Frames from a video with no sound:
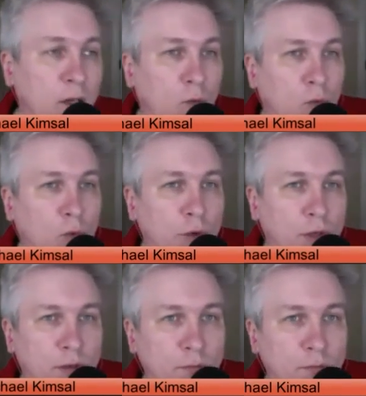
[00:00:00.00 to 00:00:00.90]

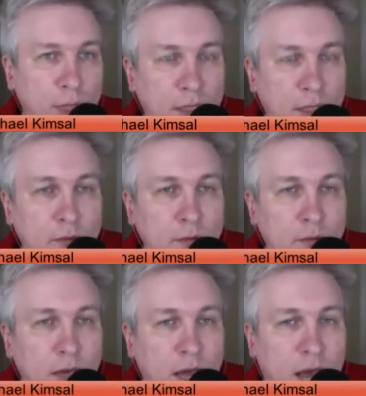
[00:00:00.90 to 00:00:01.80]
would be
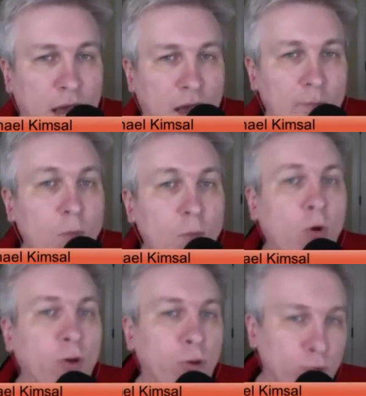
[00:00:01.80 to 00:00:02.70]

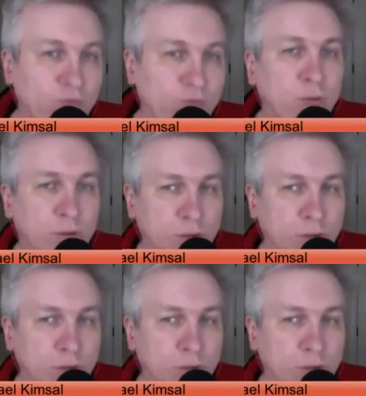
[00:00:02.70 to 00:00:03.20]
more useful